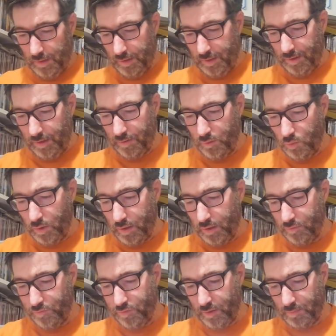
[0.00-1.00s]
Another
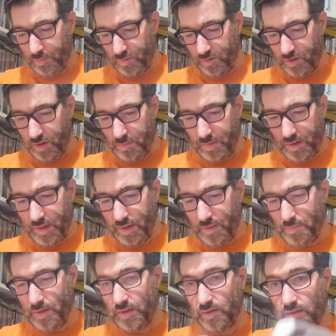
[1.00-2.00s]
one from Germany,
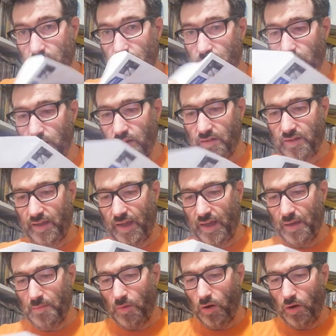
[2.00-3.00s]
but this
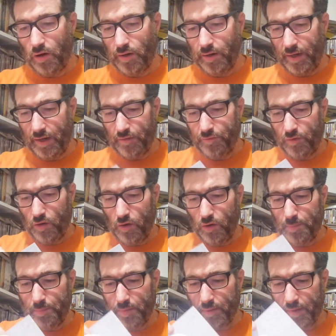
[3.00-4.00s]
came on
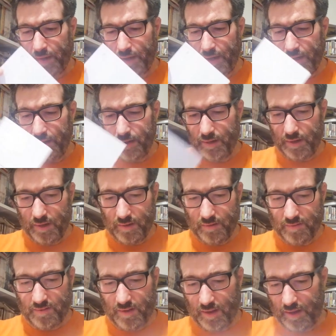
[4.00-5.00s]
envelope and
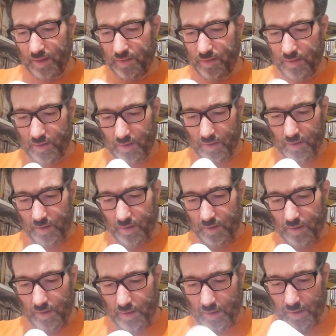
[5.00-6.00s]
inside
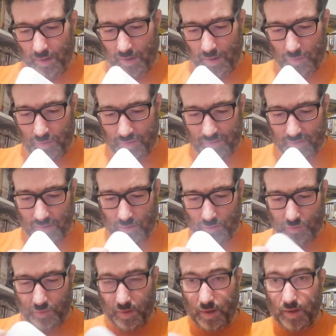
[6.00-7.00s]
I
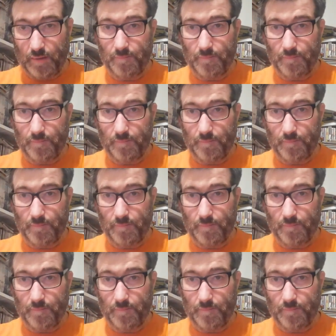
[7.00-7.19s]
received